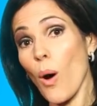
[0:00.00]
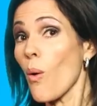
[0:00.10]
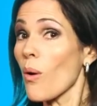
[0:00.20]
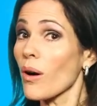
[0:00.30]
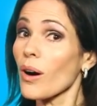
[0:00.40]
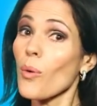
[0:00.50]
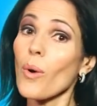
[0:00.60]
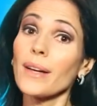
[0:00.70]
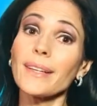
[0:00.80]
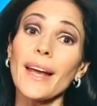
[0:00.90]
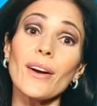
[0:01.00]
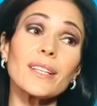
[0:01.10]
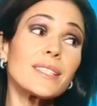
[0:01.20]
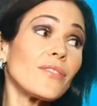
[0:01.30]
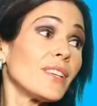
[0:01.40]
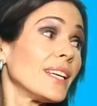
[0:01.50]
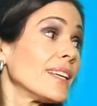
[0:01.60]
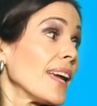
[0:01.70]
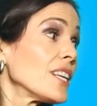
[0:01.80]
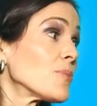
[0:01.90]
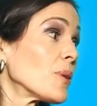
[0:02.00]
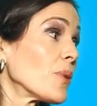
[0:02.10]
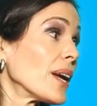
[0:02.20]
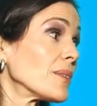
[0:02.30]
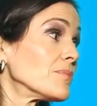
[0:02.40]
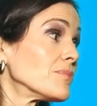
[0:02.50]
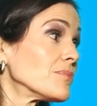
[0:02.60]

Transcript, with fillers: or a one-carat Tiffany engagement ring.